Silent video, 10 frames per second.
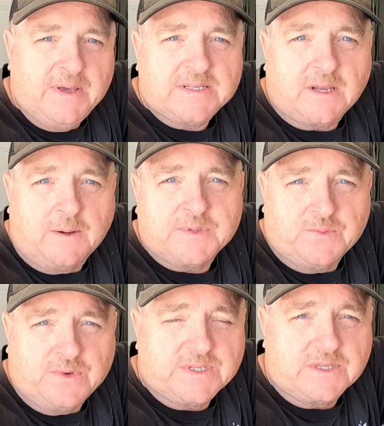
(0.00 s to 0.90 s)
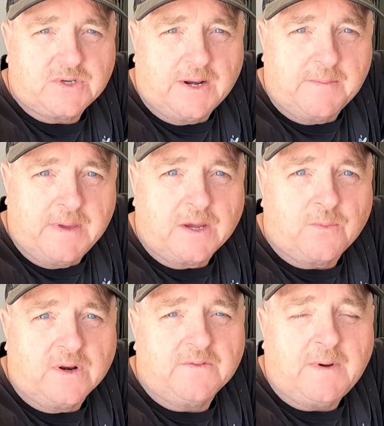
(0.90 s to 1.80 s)
best option was to try to make
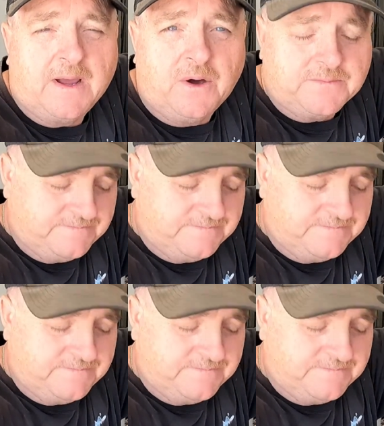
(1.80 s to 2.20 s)
one of my own.